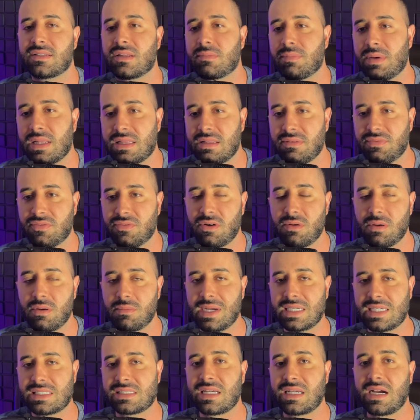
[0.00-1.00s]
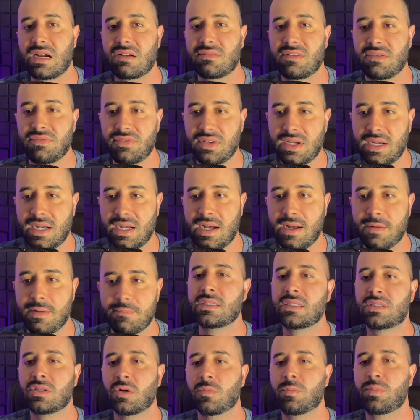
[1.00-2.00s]
the more expensive it will be,
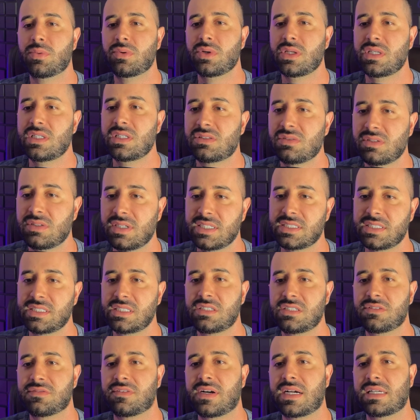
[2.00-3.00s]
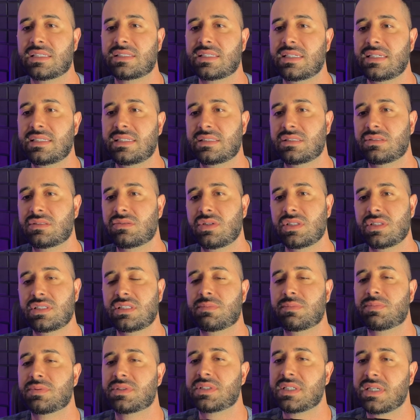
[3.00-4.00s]
which is why we do these two campaign
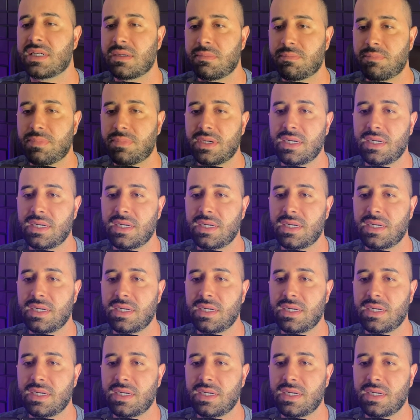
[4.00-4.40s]
cycles.